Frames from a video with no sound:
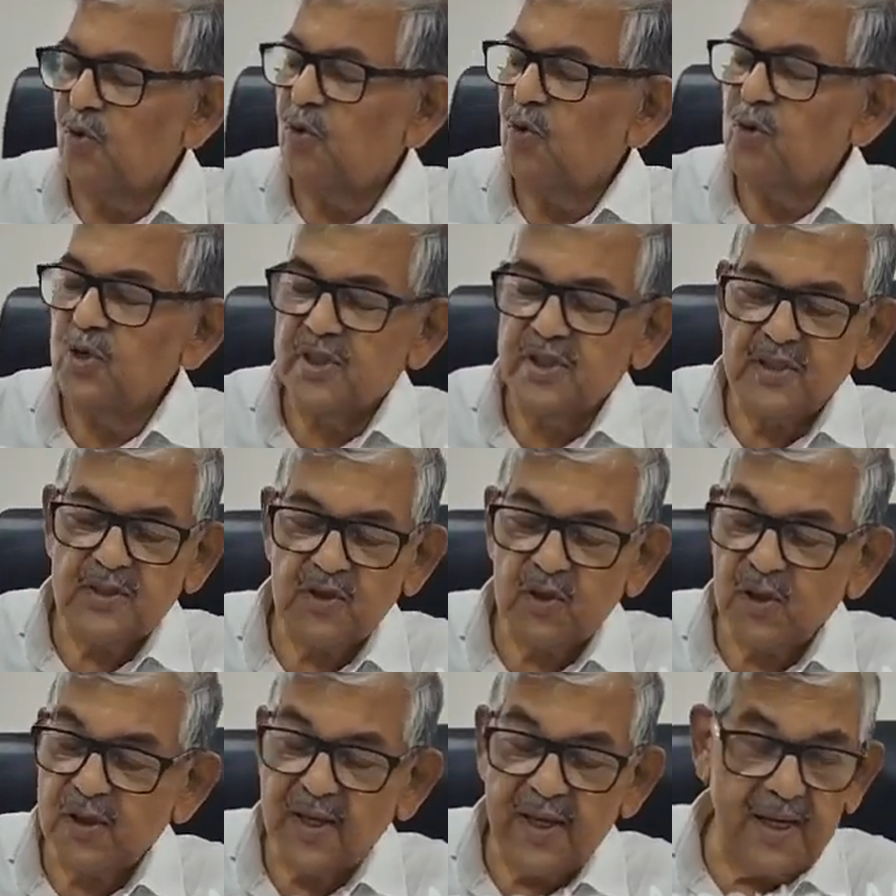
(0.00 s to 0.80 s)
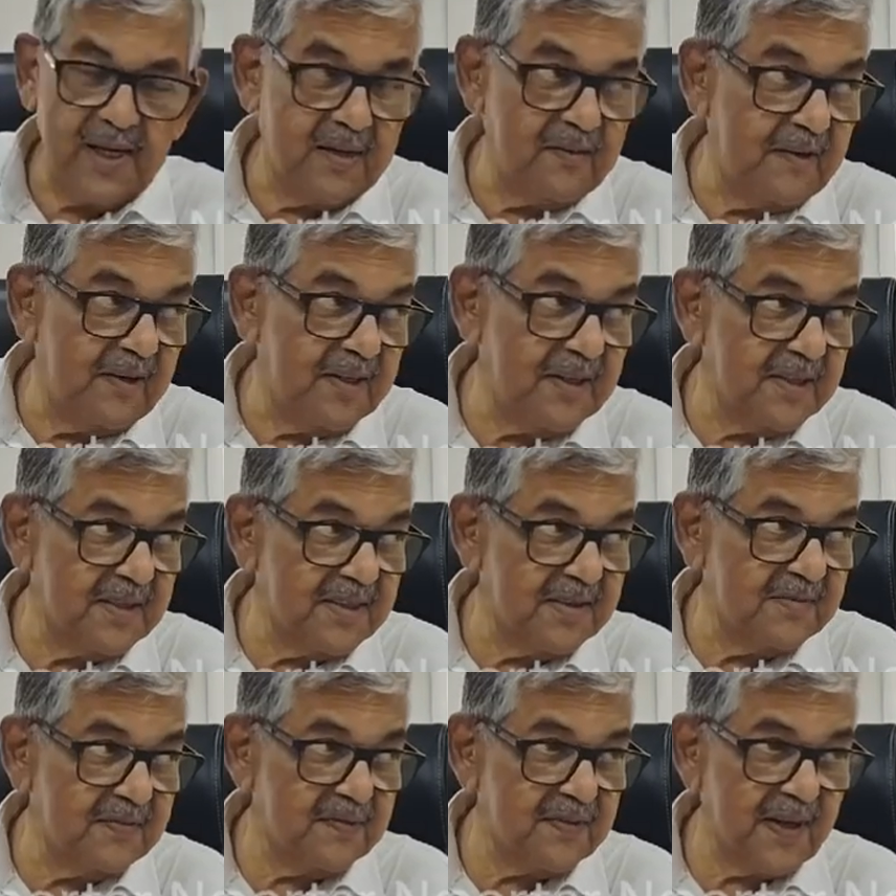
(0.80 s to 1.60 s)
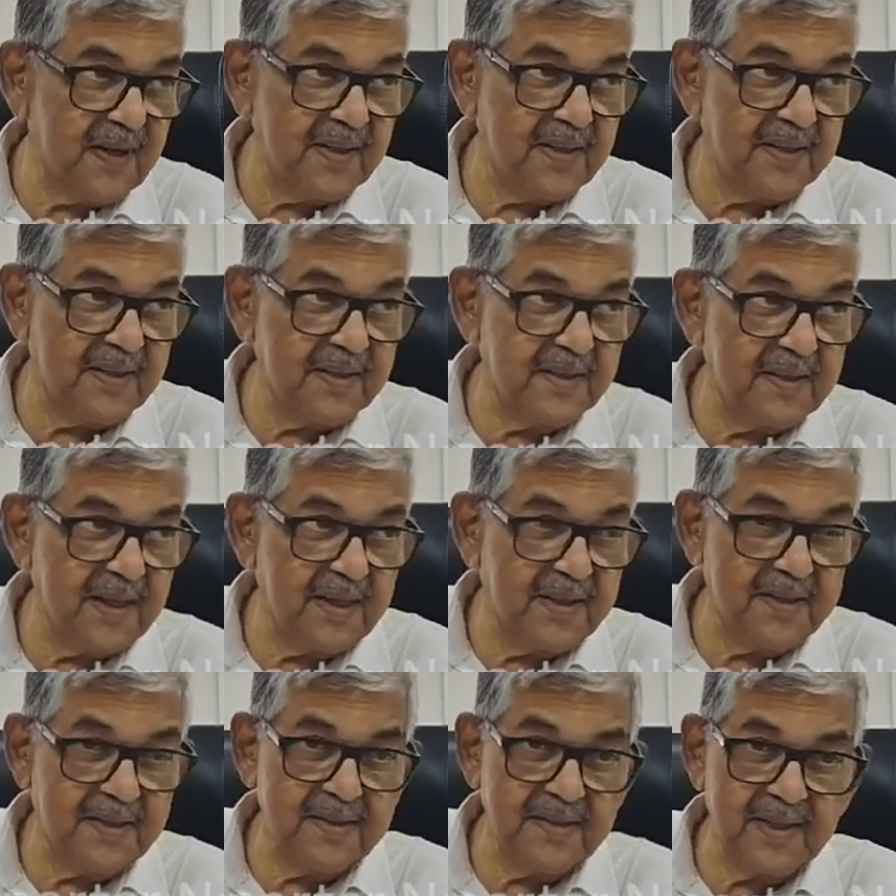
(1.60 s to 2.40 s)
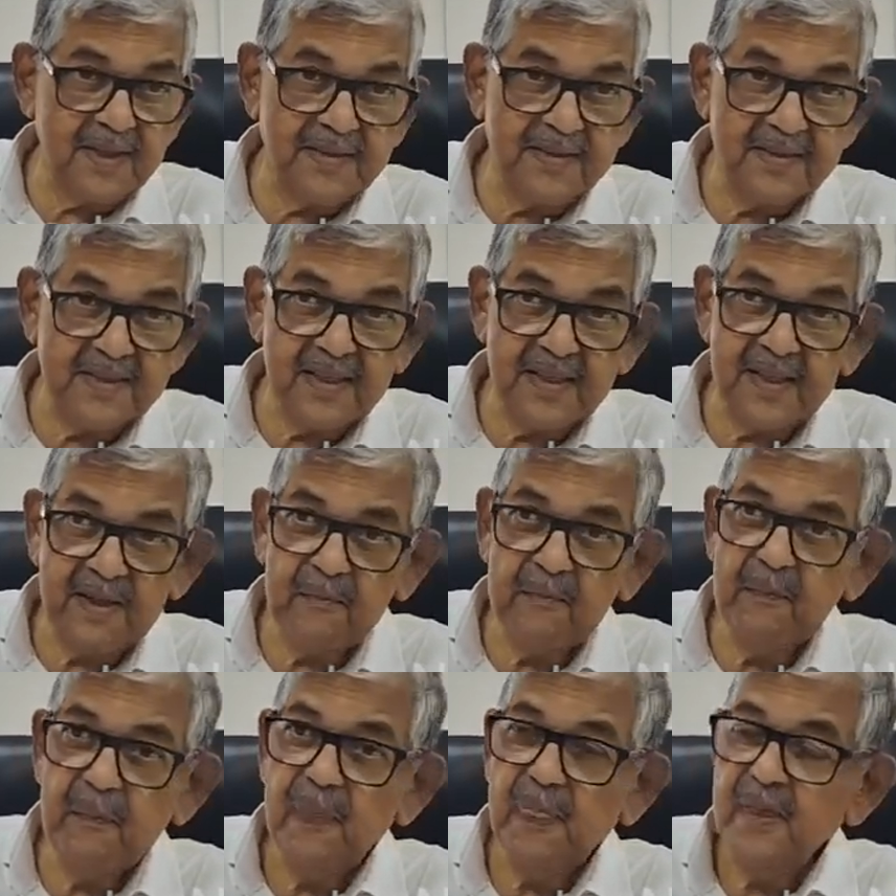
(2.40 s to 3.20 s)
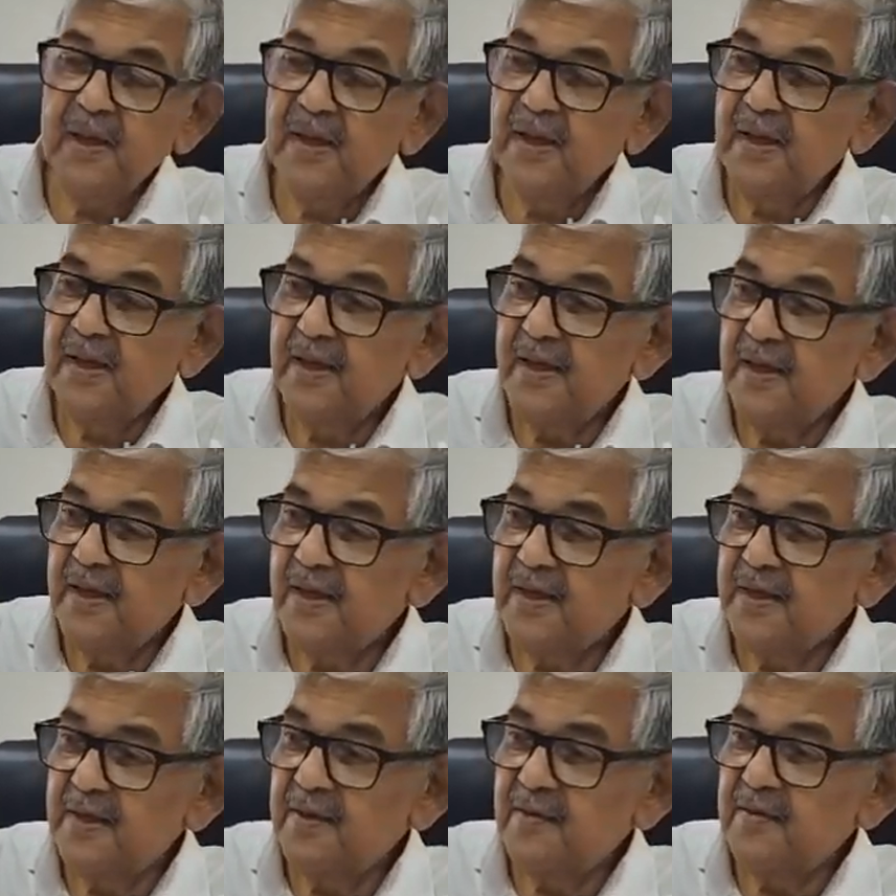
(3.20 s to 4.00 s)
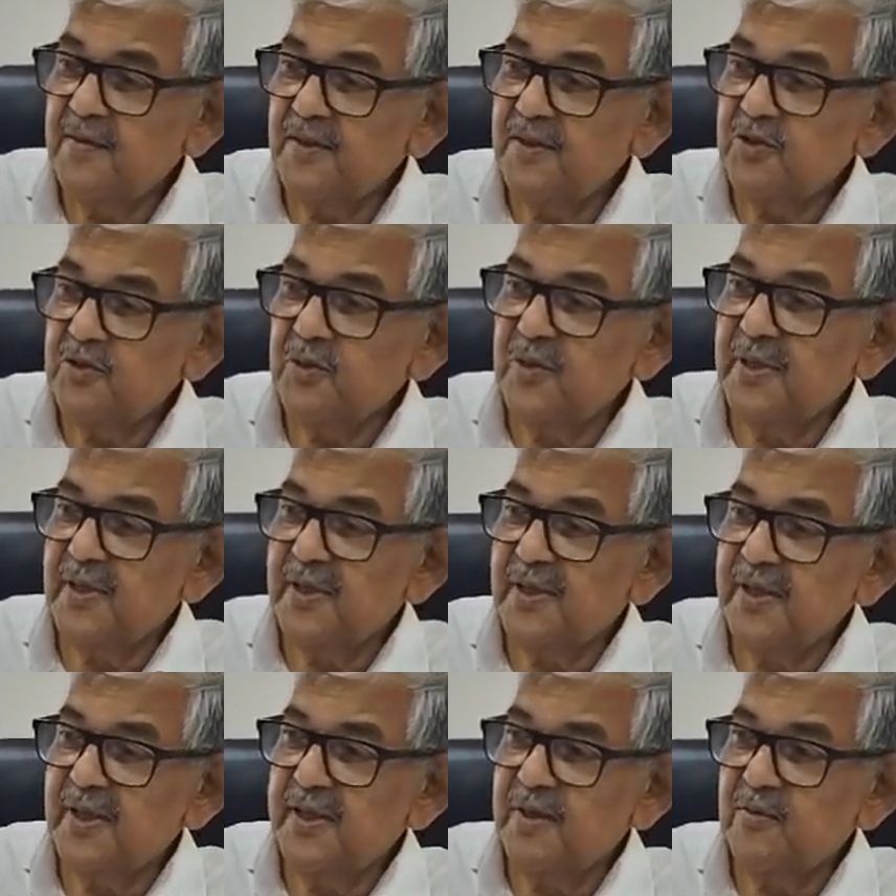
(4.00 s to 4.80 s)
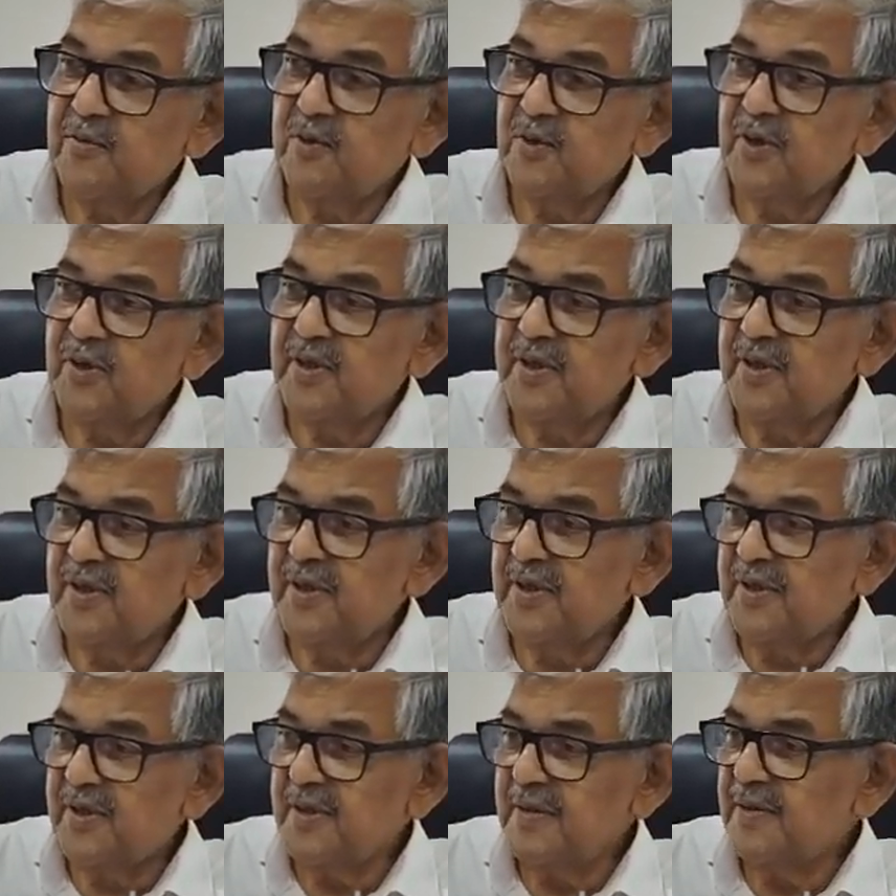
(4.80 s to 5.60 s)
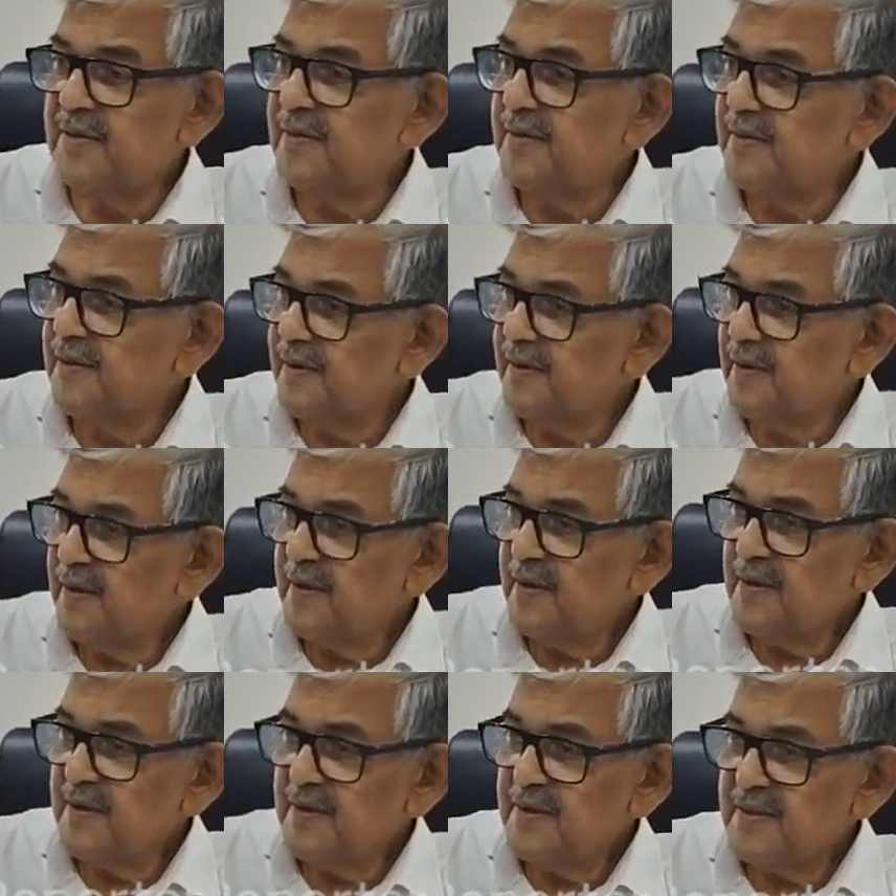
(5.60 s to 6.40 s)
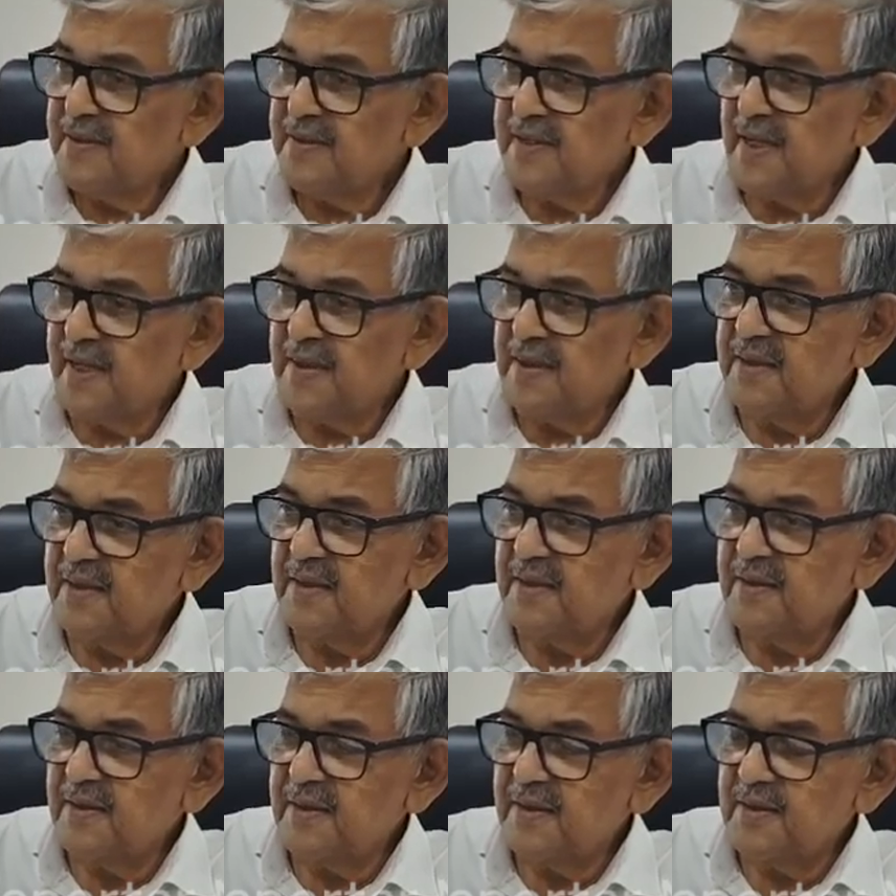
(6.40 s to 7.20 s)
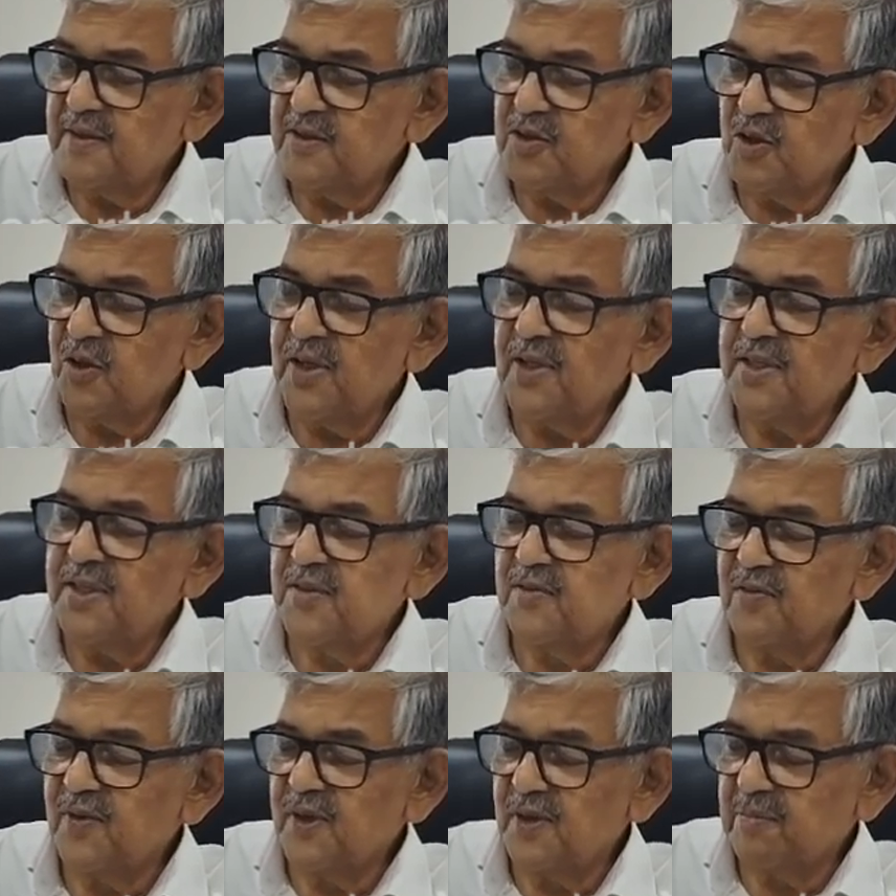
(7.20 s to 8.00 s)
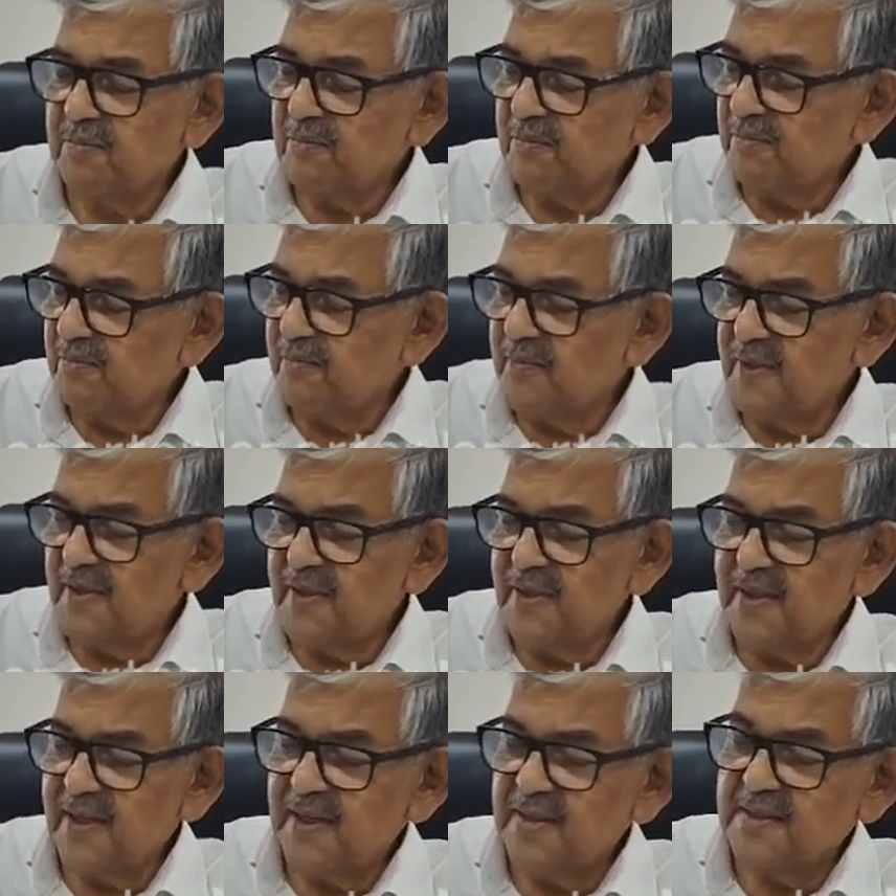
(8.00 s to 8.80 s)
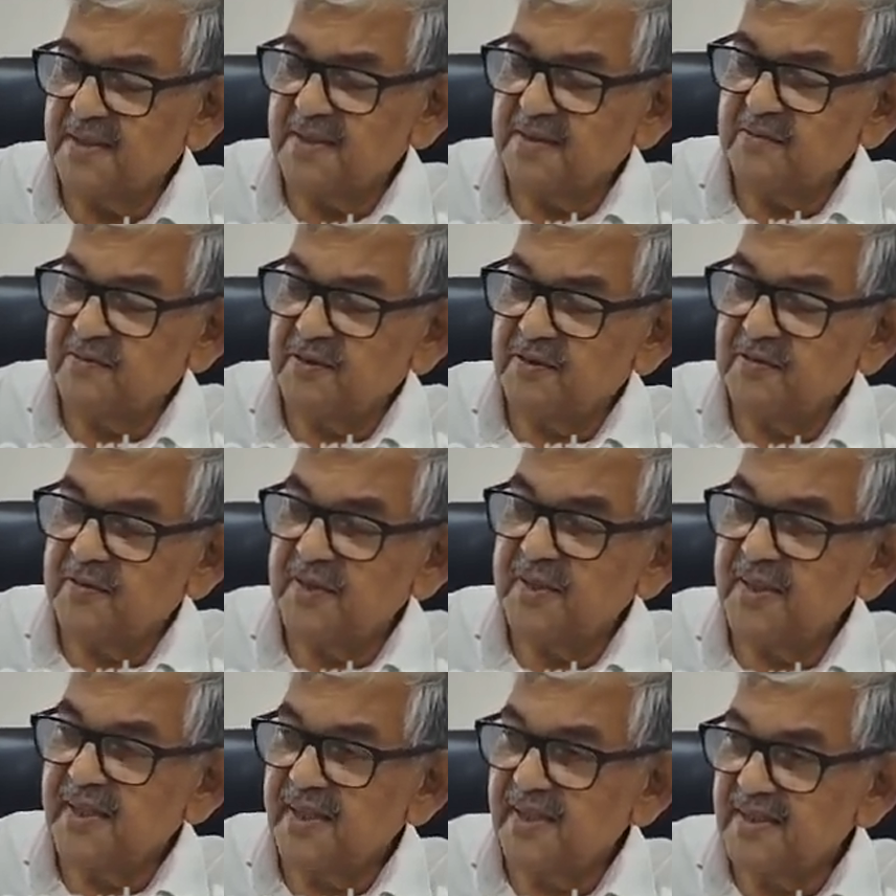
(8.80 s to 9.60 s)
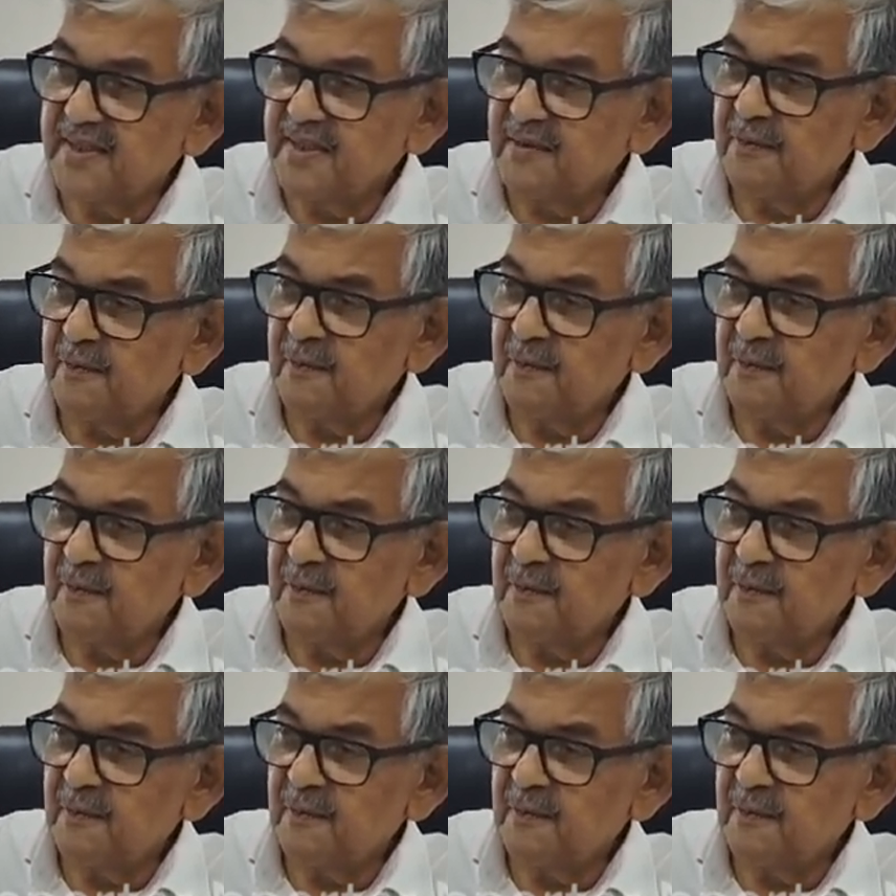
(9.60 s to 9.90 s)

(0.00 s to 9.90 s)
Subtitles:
Otis elevator, I think that's their name. And they've assured that they would start the installation work in the next 15 days.